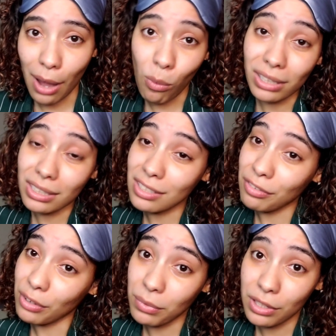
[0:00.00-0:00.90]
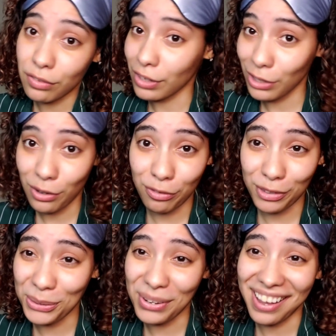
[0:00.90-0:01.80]
I wanted to film this video
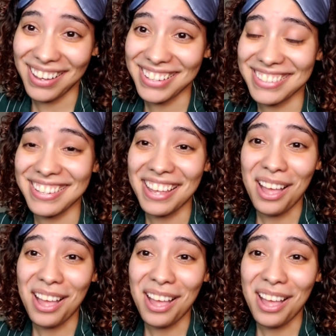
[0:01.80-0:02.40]
for you guys